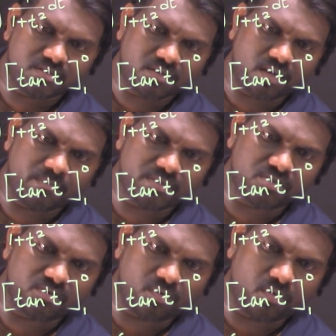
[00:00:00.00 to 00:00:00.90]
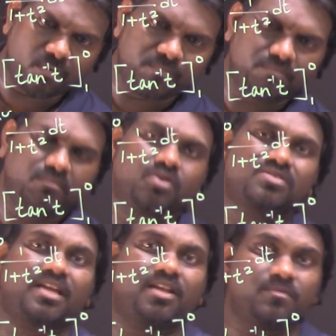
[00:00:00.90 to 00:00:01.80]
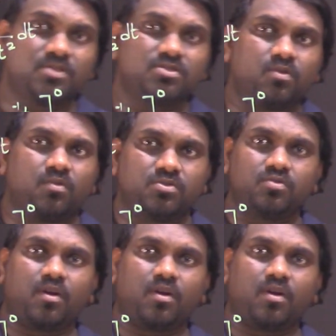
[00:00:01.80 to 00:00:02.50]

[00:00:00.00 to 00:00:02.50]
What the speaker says: this is gonna be 0 because tan inverse 0.